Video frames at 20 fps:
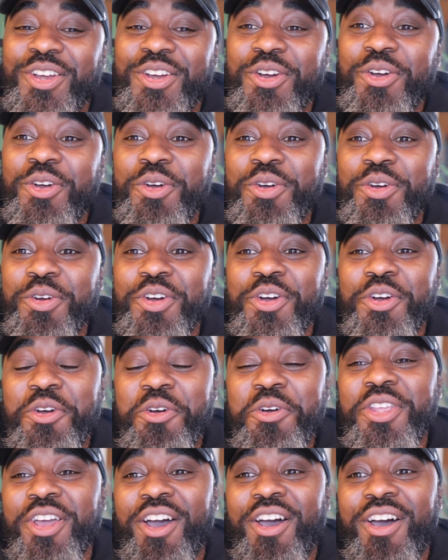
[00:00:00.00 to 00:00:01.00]
who,
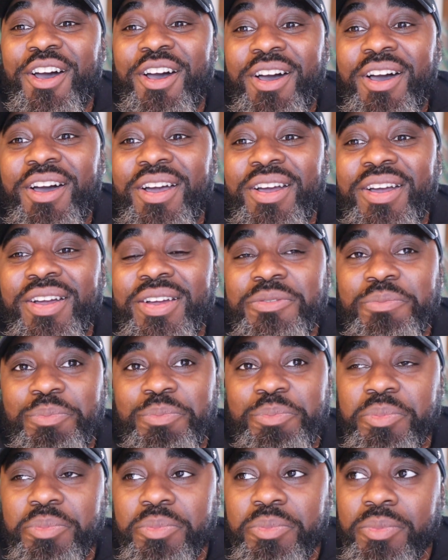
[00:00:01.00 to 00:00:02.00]
who y'all are
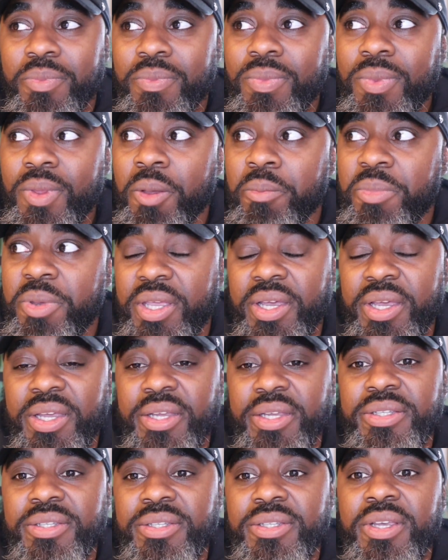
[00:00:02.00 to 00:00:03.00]

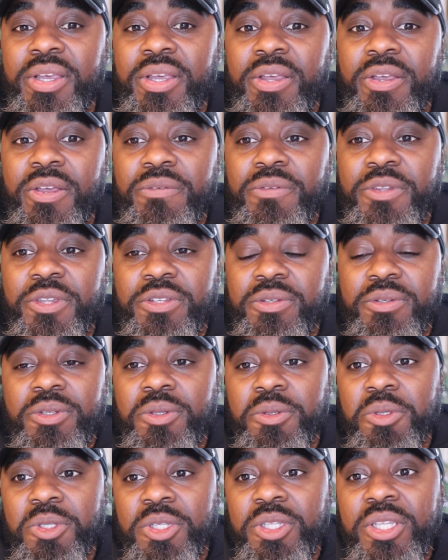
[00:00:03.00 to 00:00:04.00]
because just
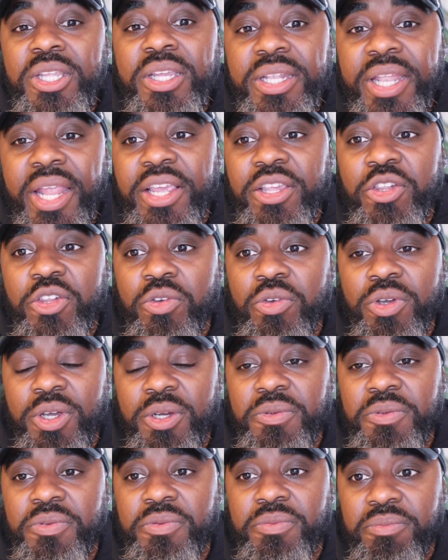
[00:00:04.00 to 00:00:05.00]
the nature
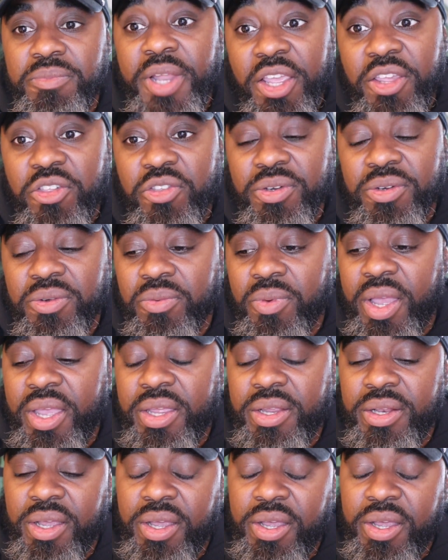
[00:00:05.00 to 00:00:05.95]
of nature, right?